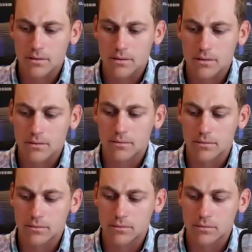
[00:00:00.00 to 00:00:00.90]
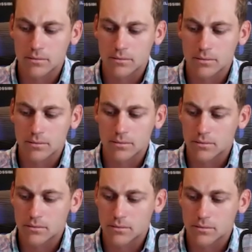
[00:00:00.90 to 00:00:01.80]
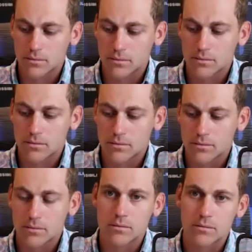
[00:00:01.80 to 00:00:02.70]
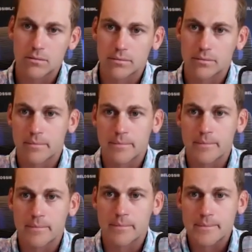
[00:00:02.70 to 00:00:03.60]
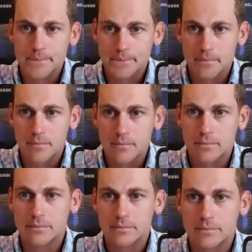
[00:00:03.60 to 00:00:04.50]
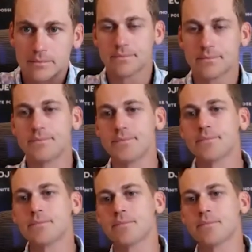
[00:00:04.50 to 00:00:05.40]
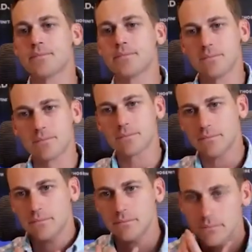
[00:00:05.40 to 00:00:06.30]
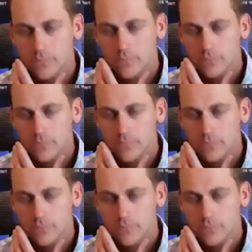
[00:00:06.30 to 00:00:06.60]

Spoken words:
(not speaking)